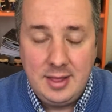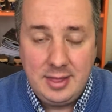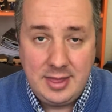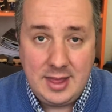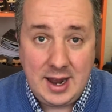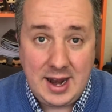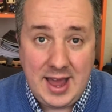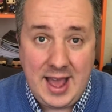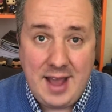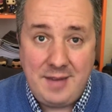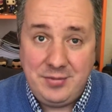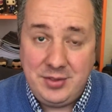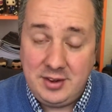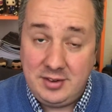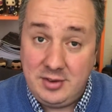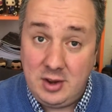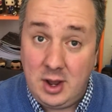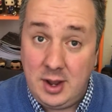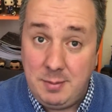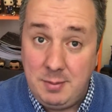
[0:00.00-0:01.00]
they'll have the
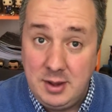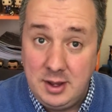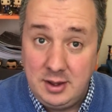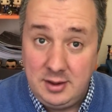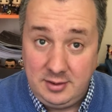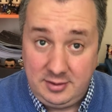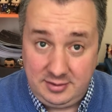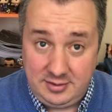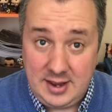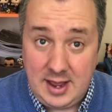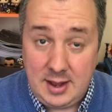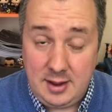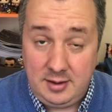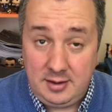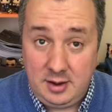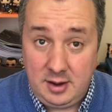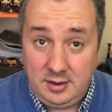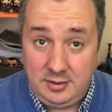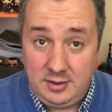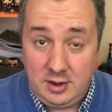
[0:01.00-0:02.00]
time set
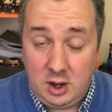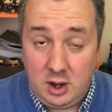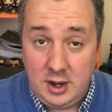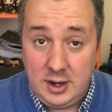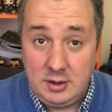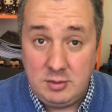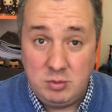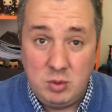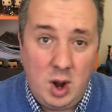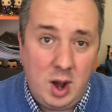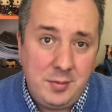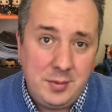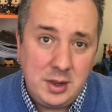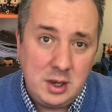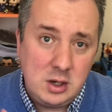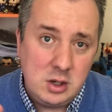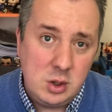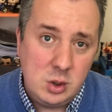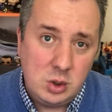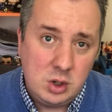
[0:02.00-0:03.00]
aside rather
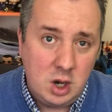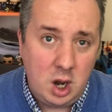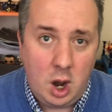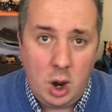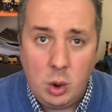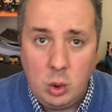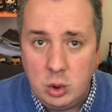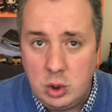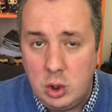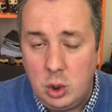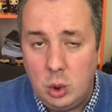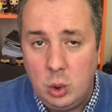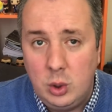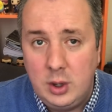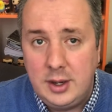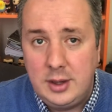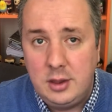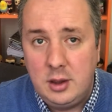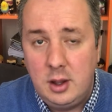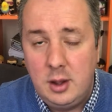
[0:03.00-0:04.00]
than you cold
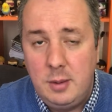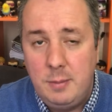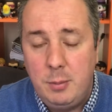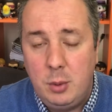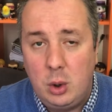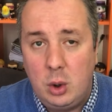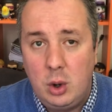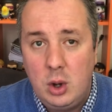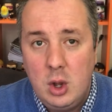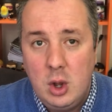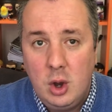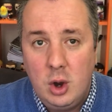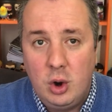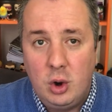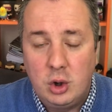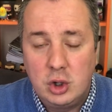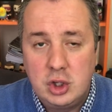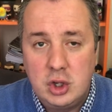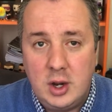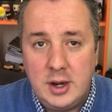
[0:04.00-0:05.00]
calling them
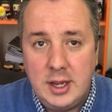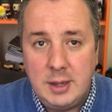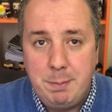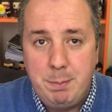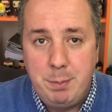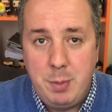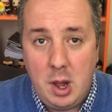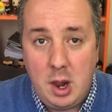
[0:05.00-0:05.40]
or trying to